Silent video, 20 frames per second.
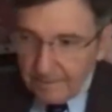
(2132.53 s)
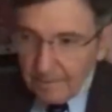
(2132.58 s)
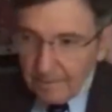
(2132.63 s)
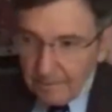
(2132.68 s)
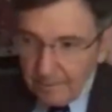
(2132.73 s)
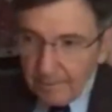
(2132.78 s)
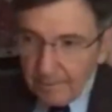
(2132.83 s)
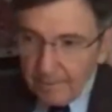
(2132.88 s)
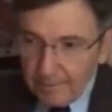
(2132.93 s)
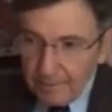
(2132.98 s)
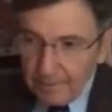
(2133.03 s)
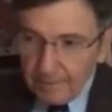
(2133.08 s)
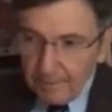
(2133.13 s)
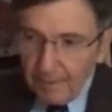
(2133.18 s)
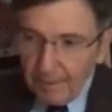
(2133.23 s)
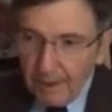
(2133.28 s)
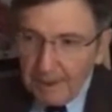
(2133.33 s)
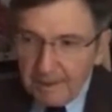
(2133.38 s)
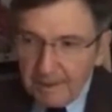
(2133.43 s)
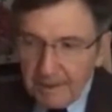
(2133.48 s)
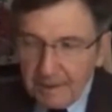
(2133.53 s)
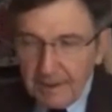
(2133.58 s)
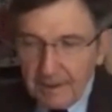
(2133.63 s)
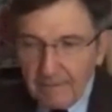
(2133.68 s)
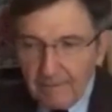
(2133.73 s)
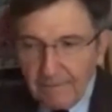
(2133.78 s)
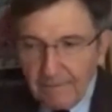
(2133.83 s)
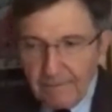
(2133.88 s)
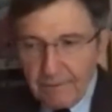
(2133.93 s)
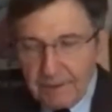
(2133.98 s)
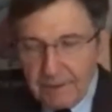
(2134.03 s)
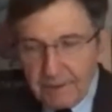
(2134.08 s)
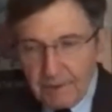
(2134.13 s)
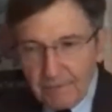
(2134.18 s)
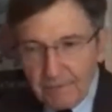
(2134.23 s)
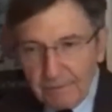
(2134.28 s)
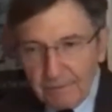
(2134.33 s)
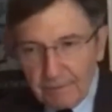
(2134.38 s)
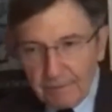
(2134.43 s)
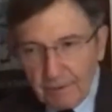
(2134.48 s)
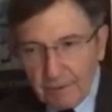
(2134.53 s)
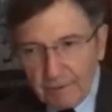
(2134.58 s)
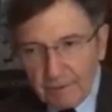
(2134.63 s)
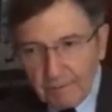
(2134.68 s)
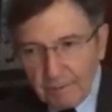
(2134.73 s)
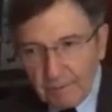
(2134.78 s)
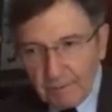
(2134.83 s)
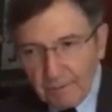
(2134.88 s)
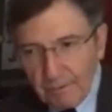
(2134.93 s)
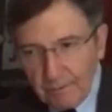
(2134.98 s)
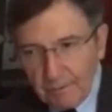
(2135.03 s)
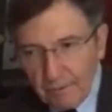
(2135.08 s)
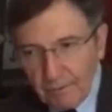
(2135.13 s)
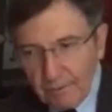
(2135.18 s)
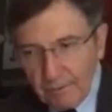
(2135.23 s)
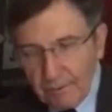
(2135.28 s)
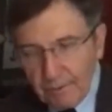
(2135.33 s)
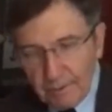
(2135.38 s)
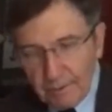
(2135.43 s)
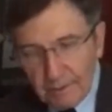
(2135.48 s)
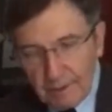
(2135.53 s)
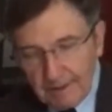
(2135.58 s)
the pioneer of free surface multiple removal.